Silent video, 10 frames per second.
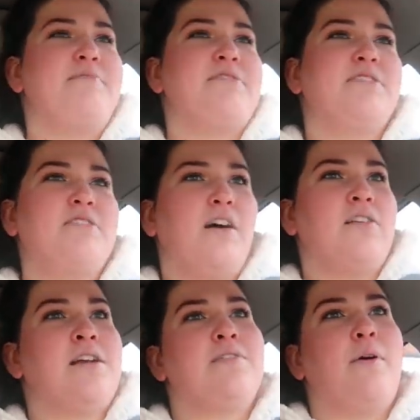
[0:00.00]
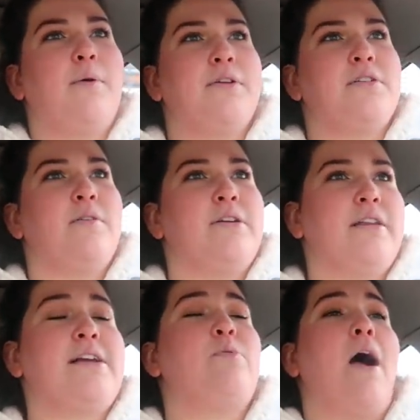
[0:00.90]
I'm just not looking forward to going,
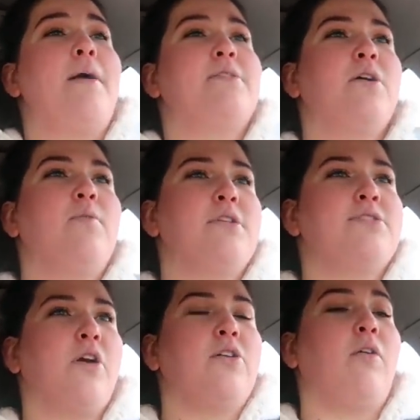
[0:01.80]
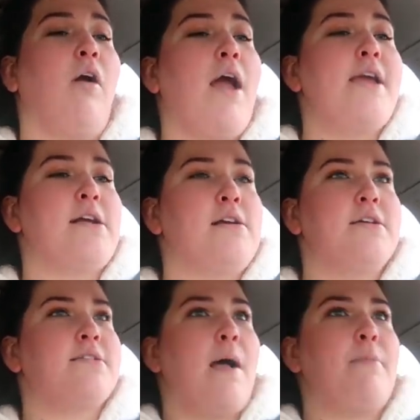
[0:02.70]
like, I don't want to start crying
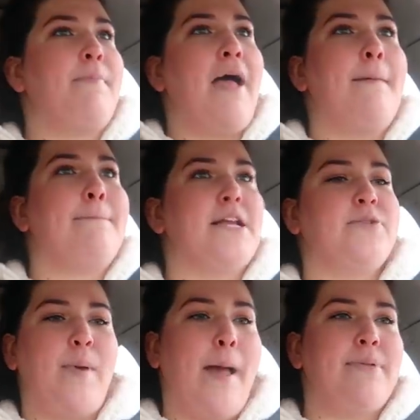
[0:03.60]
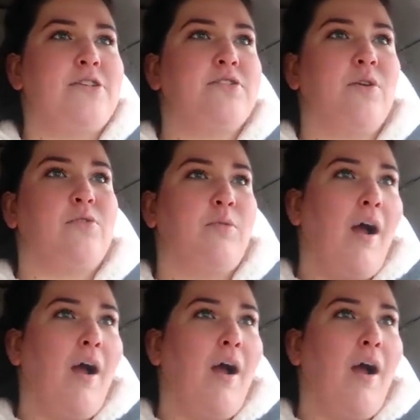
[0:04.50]
because I'm a bad bitch, bad bitches don't